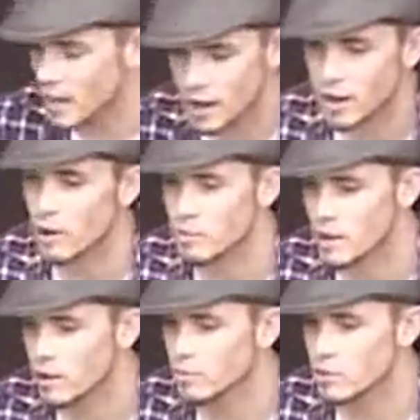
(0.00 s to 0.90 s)
Yeah, I write
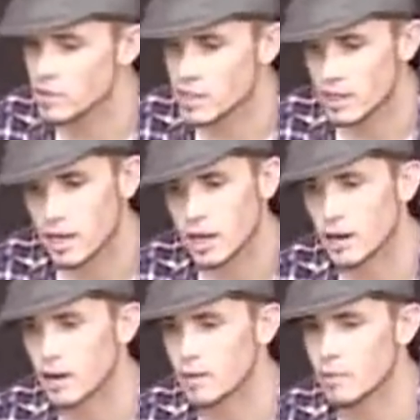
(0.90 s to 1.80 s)
my own music,
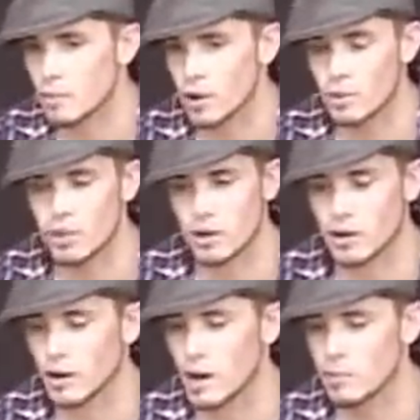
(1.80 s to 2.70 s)
and I'm working with a
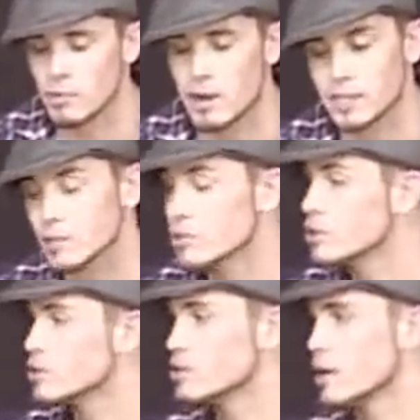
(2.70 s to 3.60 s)
couple amazing
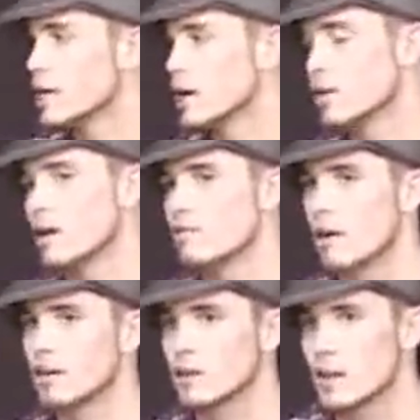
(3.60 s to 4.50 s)
producers right now that I've
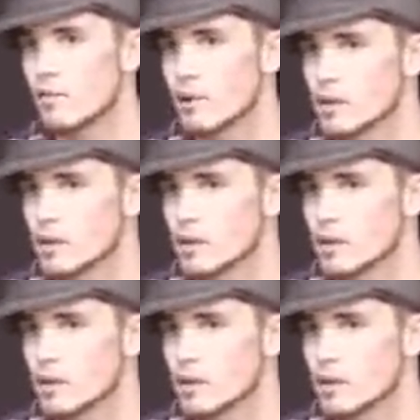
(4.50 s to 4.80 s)
fallen in love